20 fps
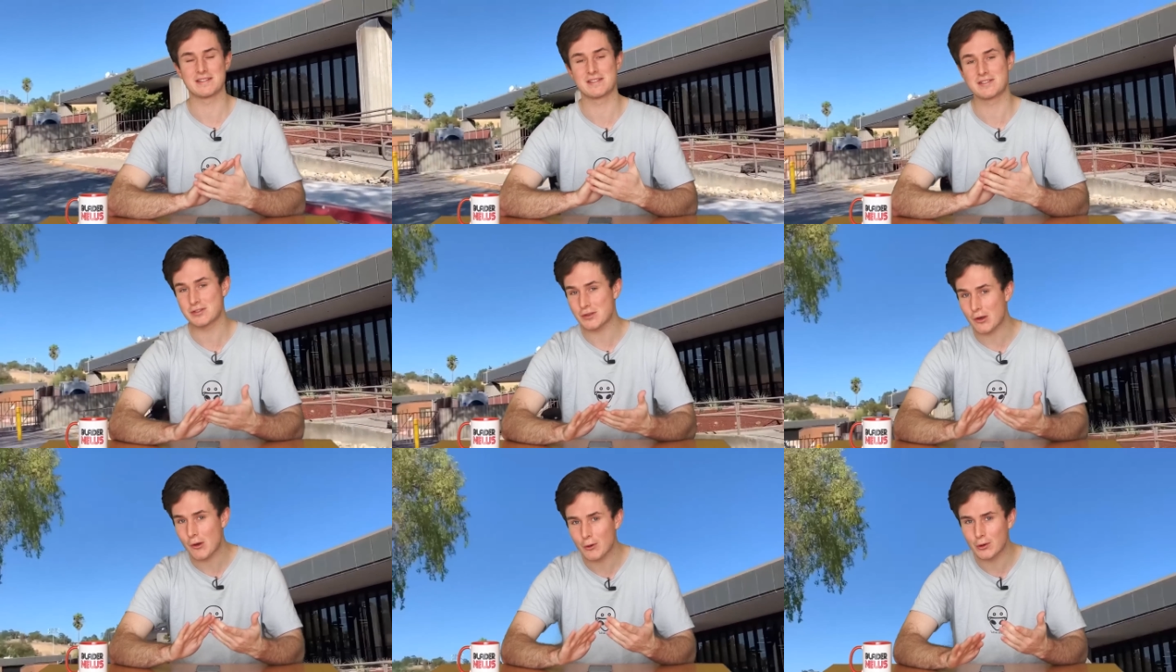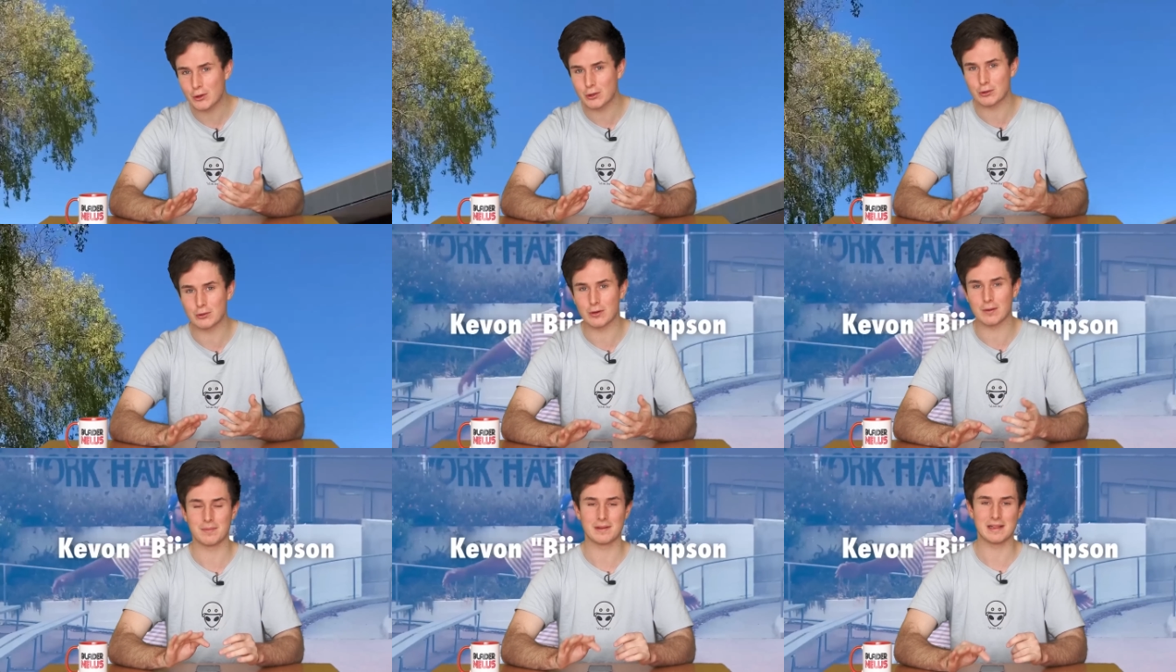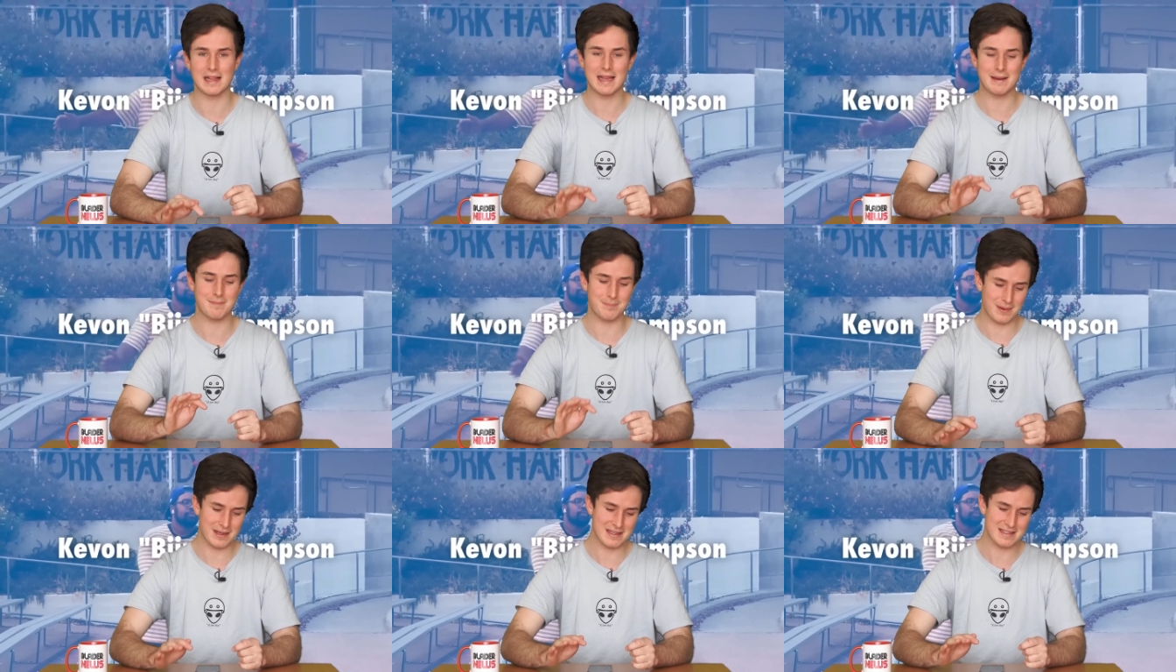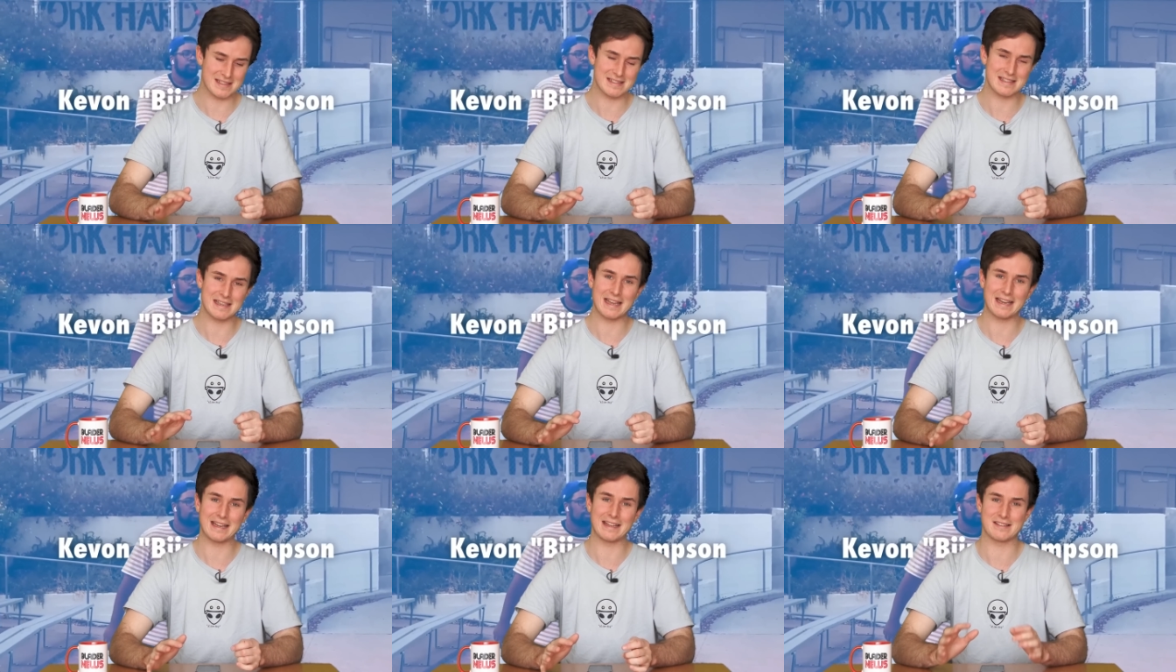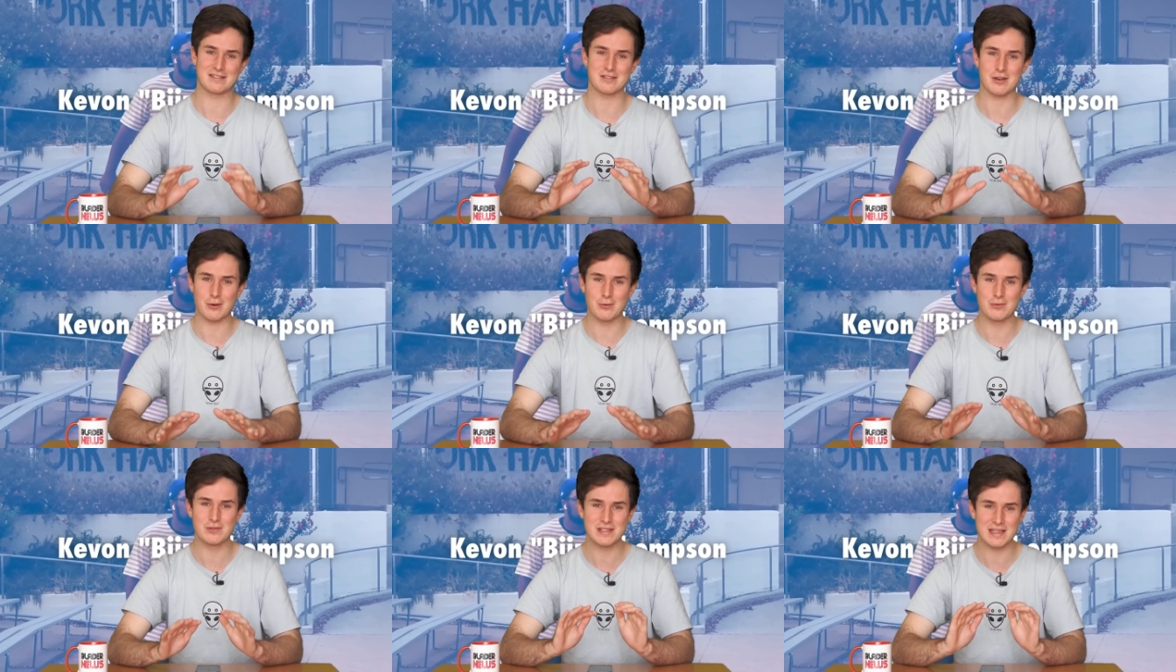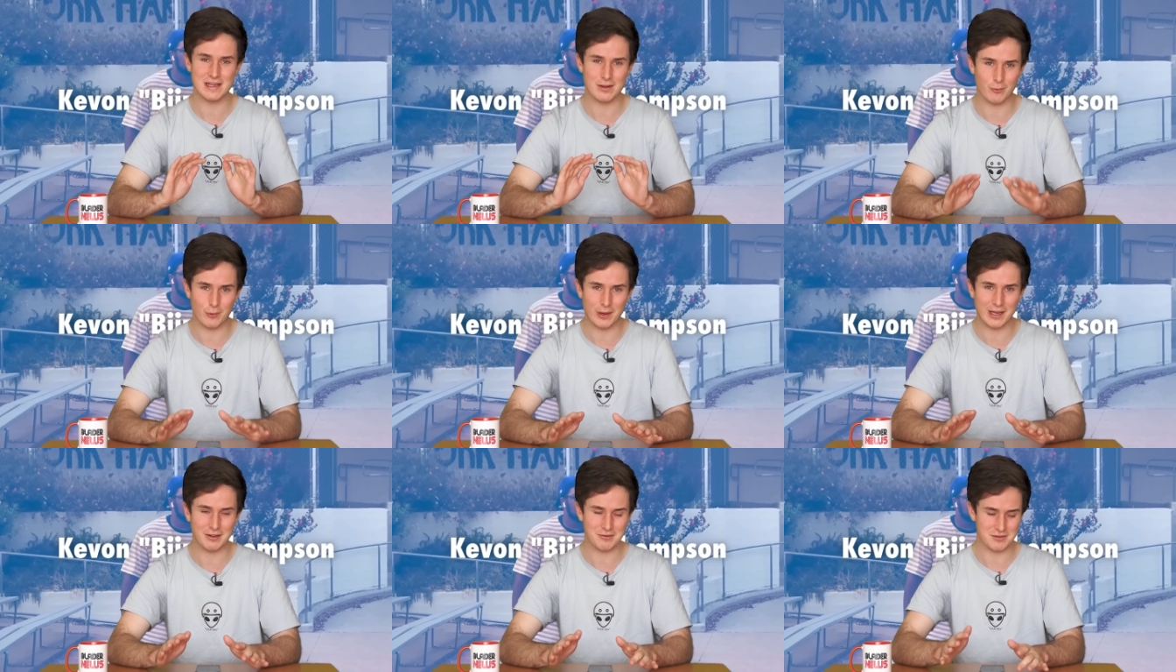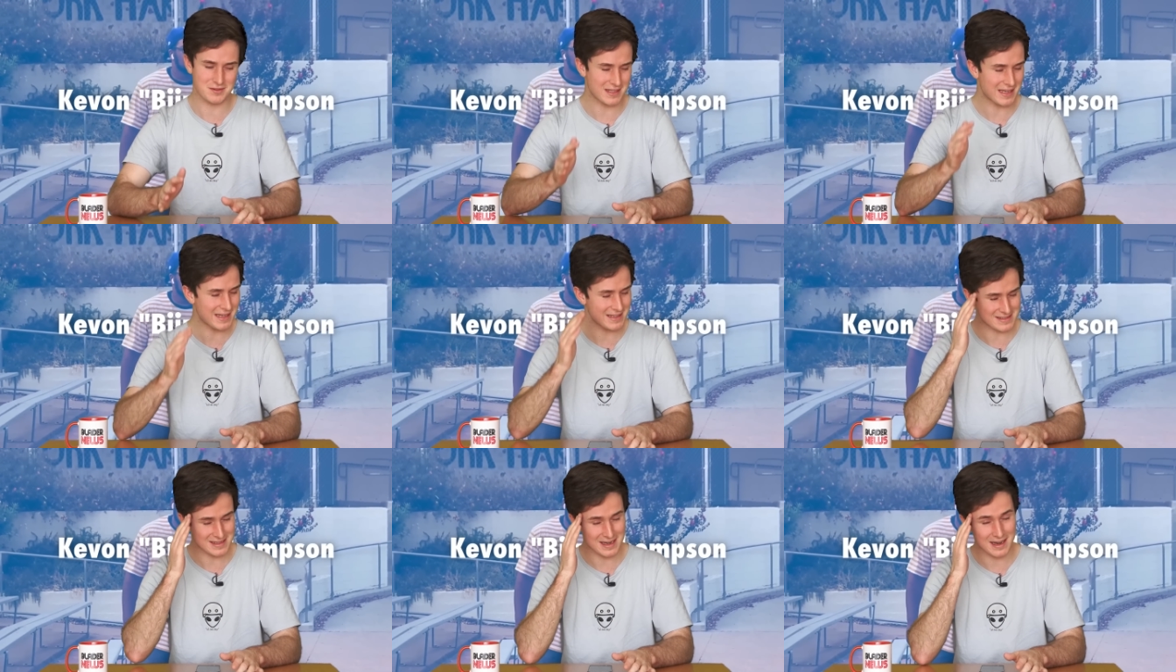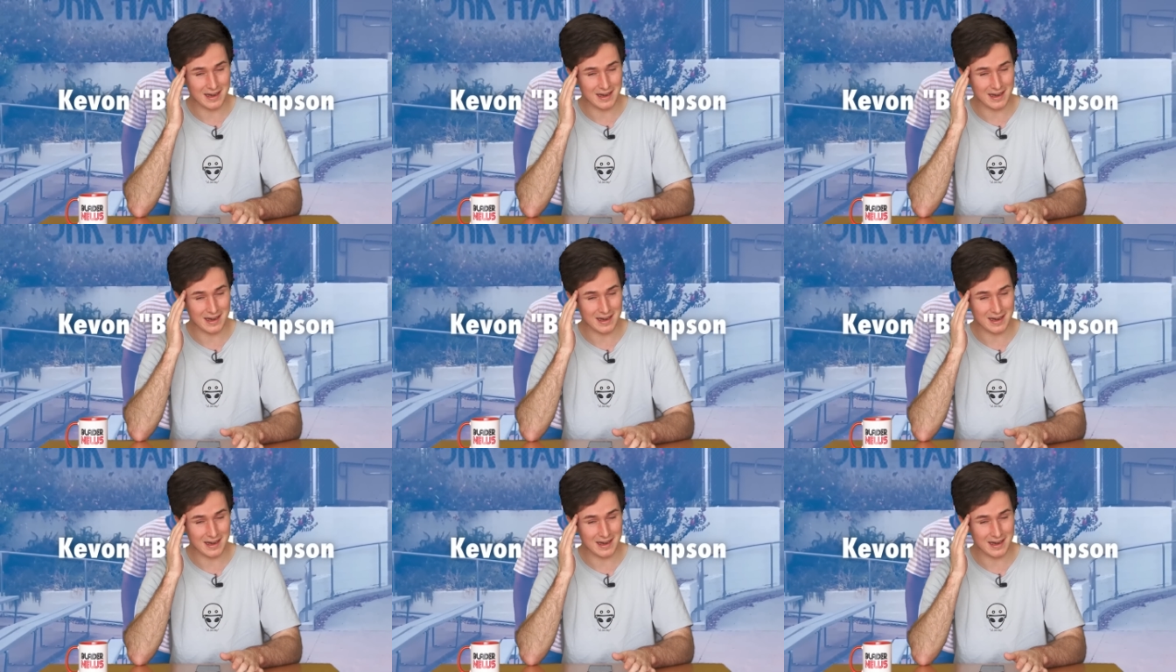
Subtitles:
is so cool, I'm glad Biz is getting his own set of wheels, that is